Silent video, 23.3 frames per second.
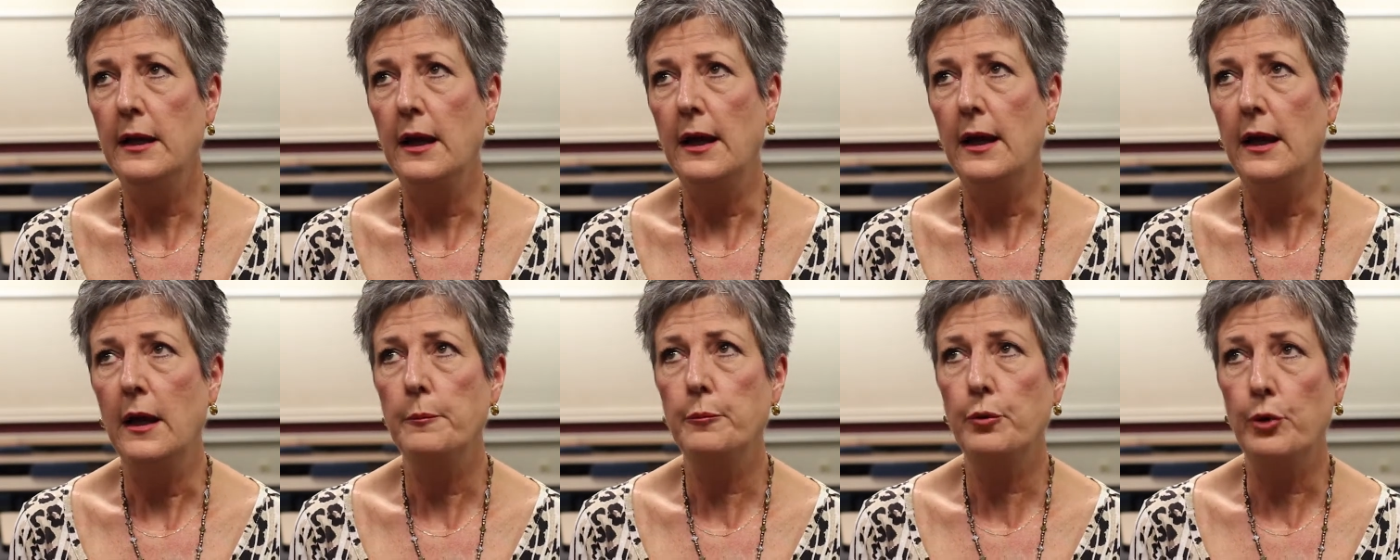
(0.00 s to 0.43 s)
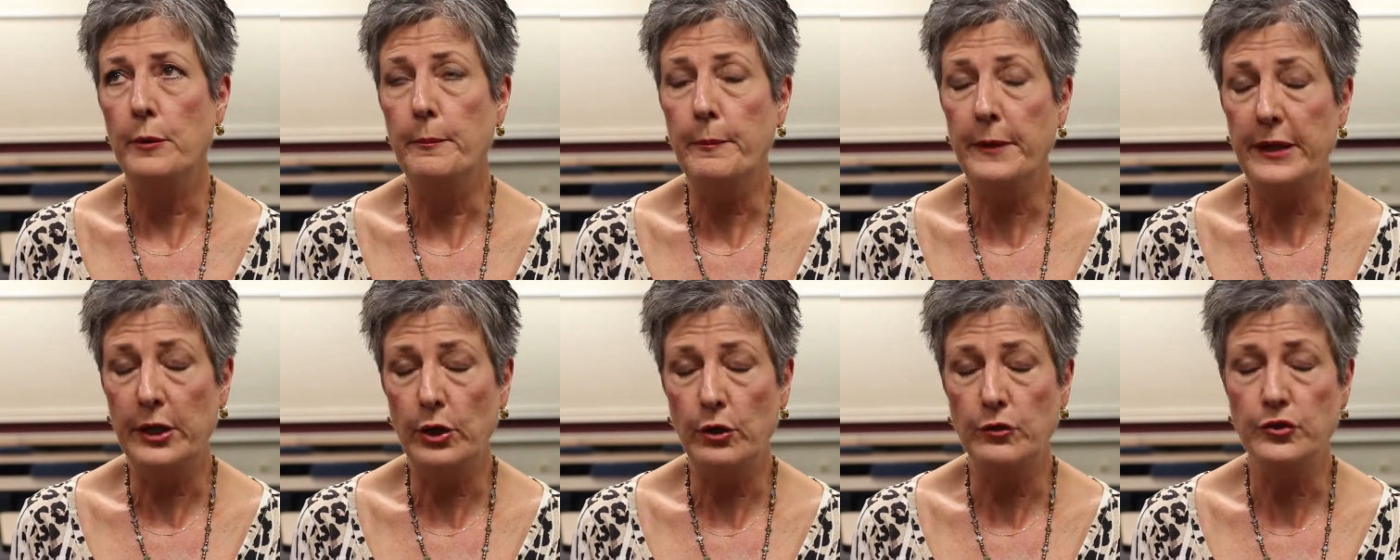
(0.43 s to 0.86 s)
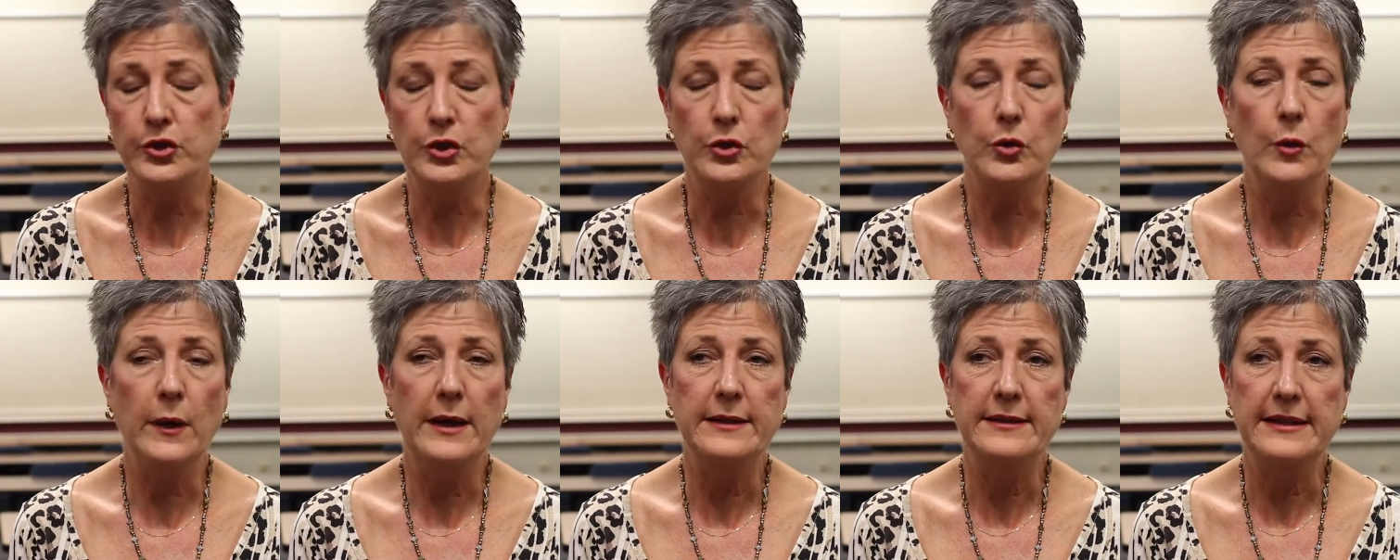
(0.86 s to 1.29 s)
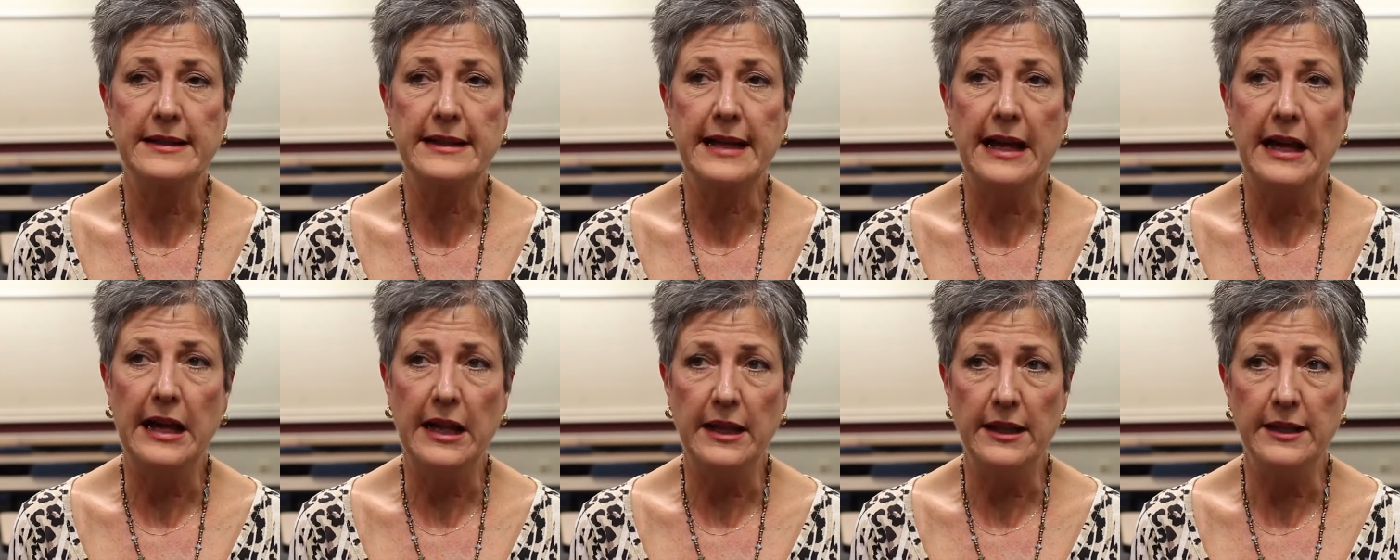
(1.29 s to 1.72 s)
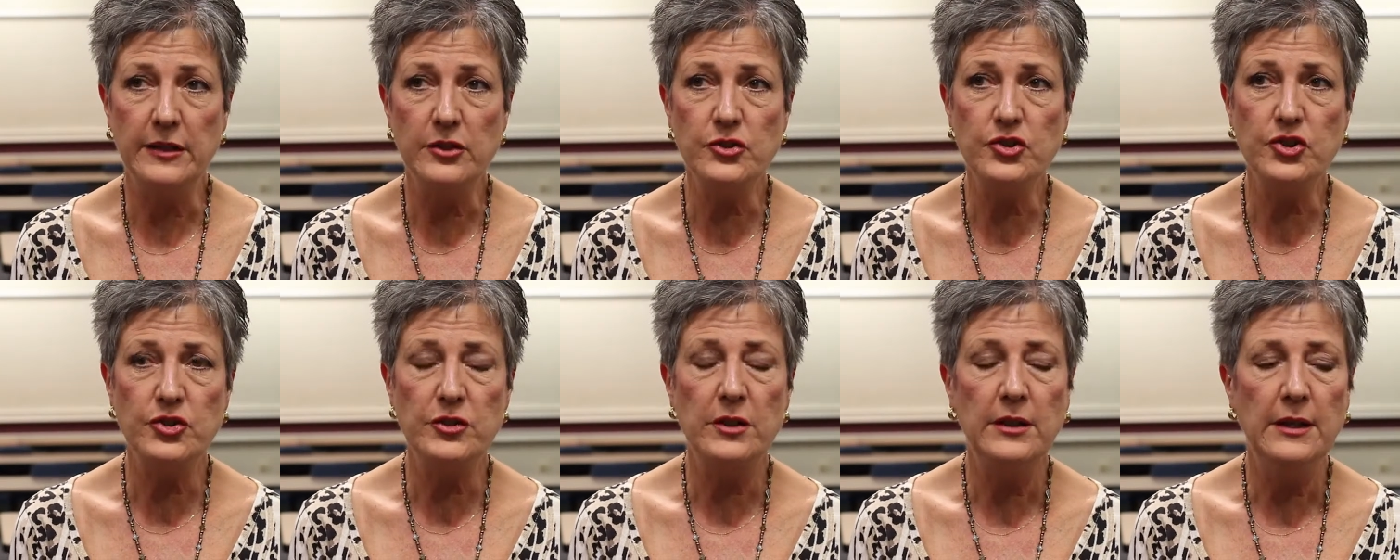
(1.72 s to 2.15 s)
uh, prepared to go on to
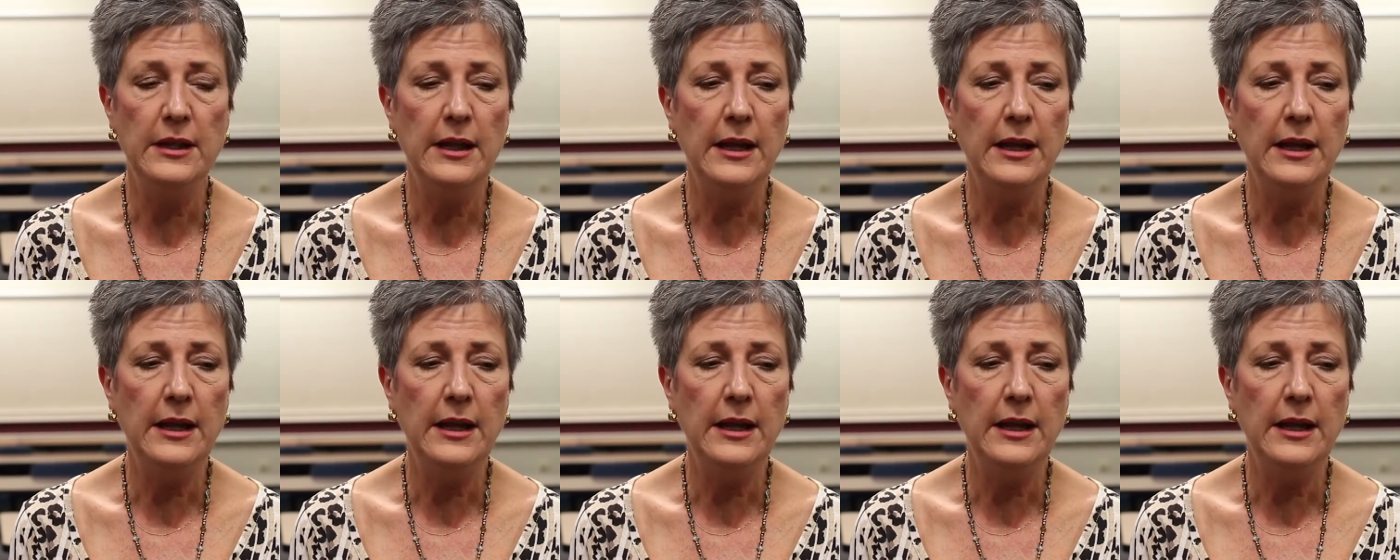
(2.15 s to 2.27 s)
college.